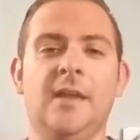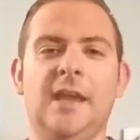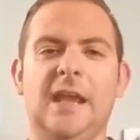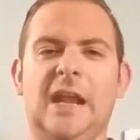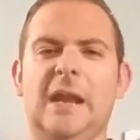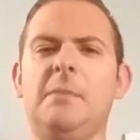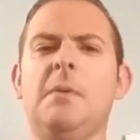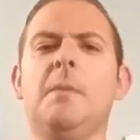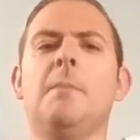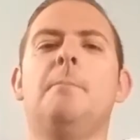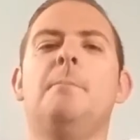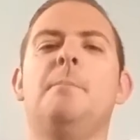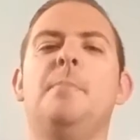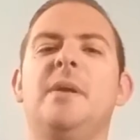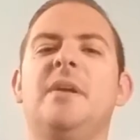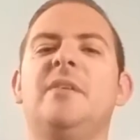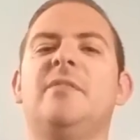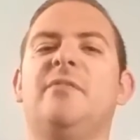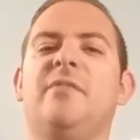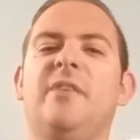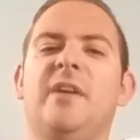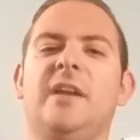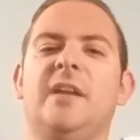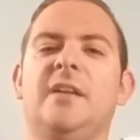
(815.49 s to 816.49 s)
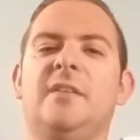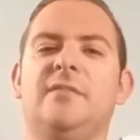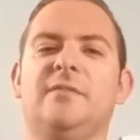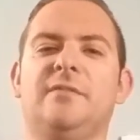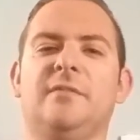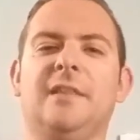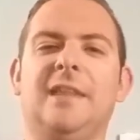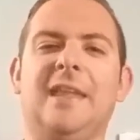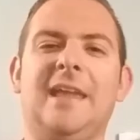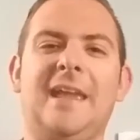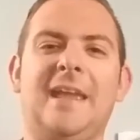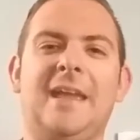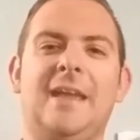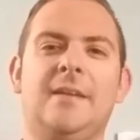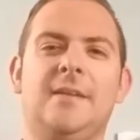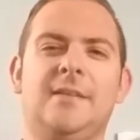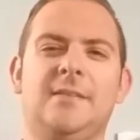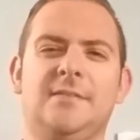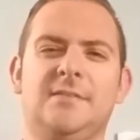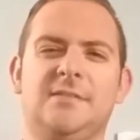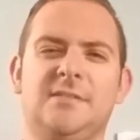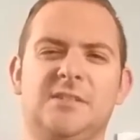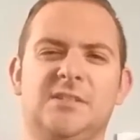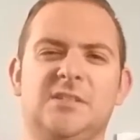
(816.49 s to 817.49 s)
And I'm a big fan of LAN
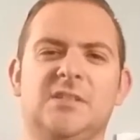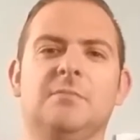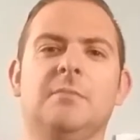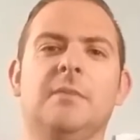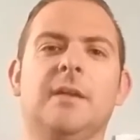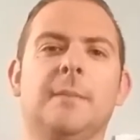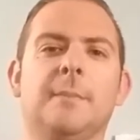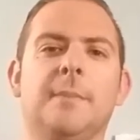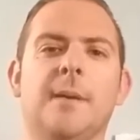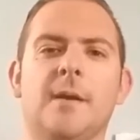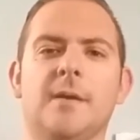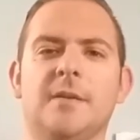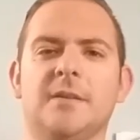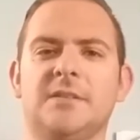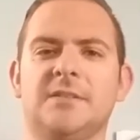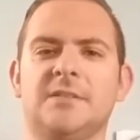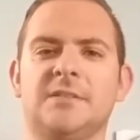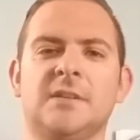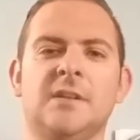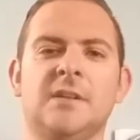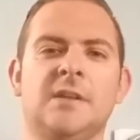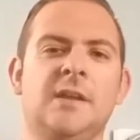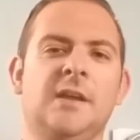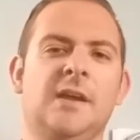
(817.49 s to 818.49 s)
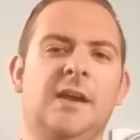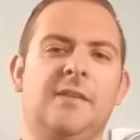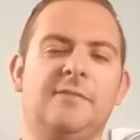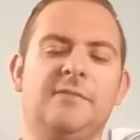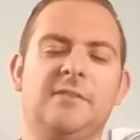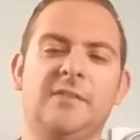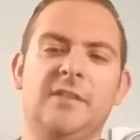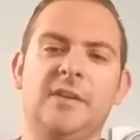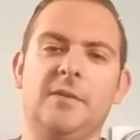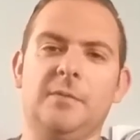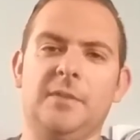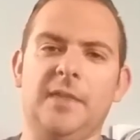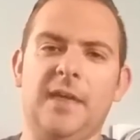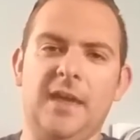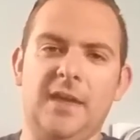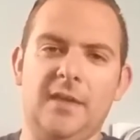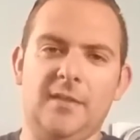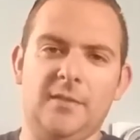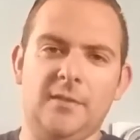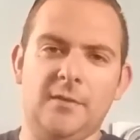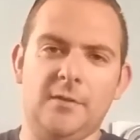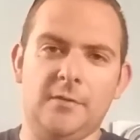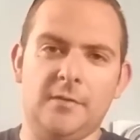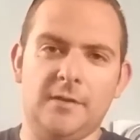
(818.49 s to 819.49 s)
and System Link parties. I've done that with
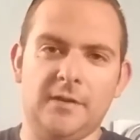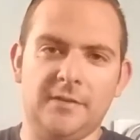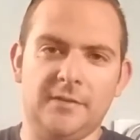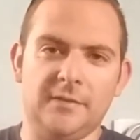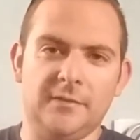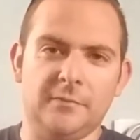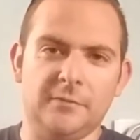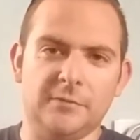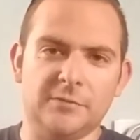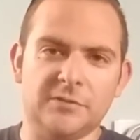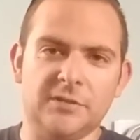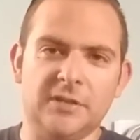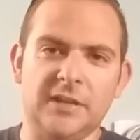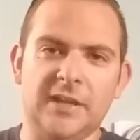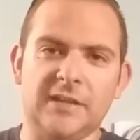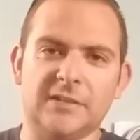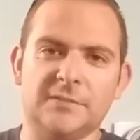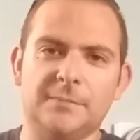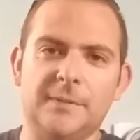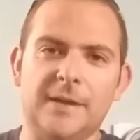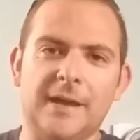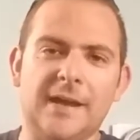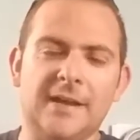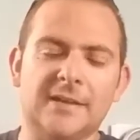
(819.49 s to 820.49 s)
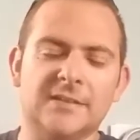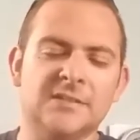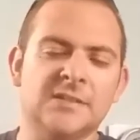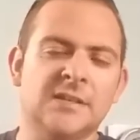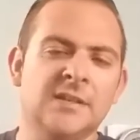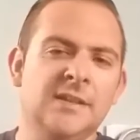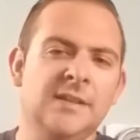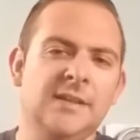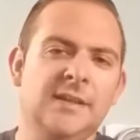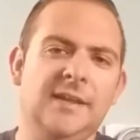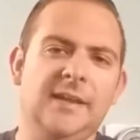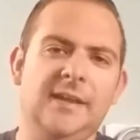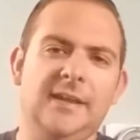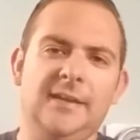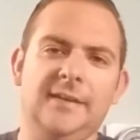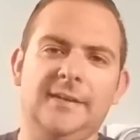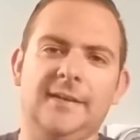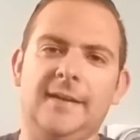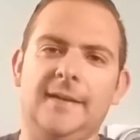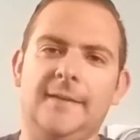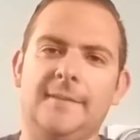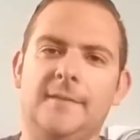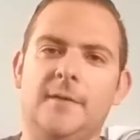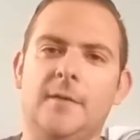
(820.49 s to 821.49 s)
Halo on the original Xbox, and
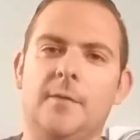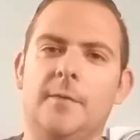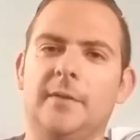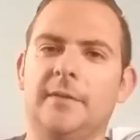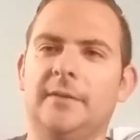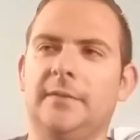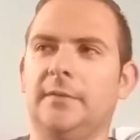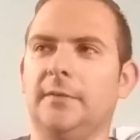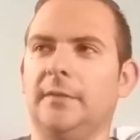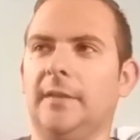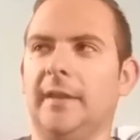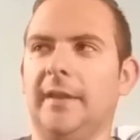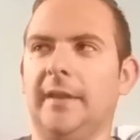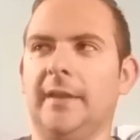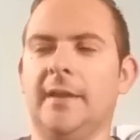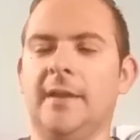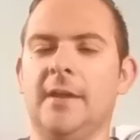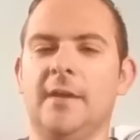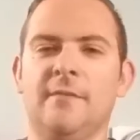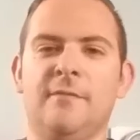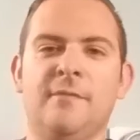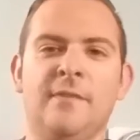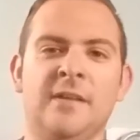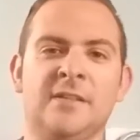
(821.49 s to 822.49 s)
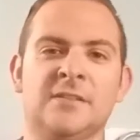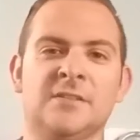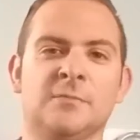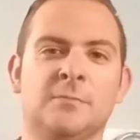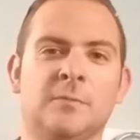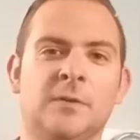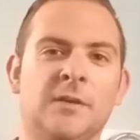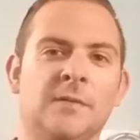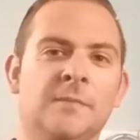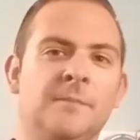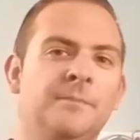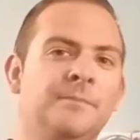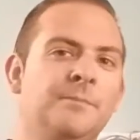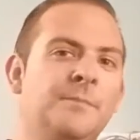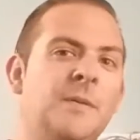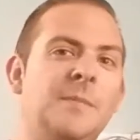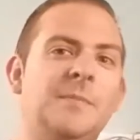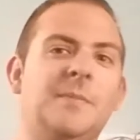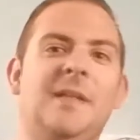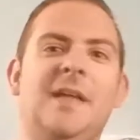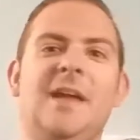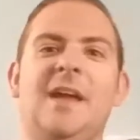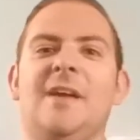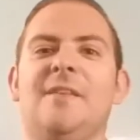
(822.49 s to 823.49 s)
going to like events where
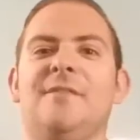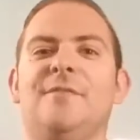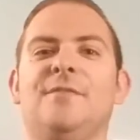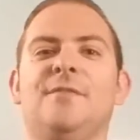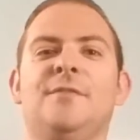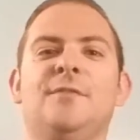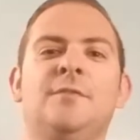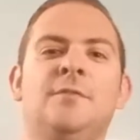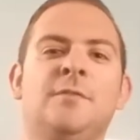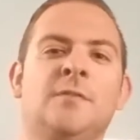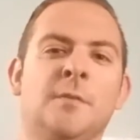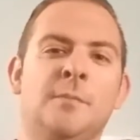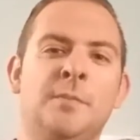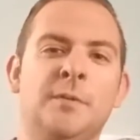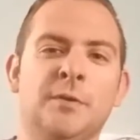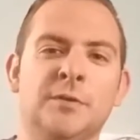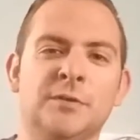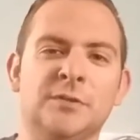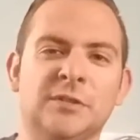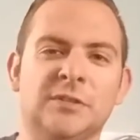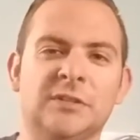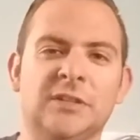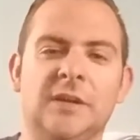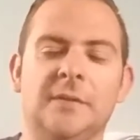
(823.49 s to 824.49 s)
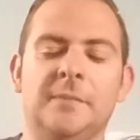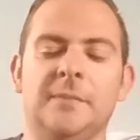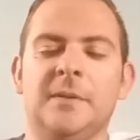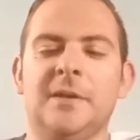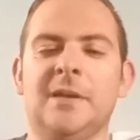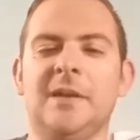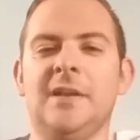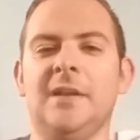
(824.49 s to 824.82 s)
people have computers hooked up.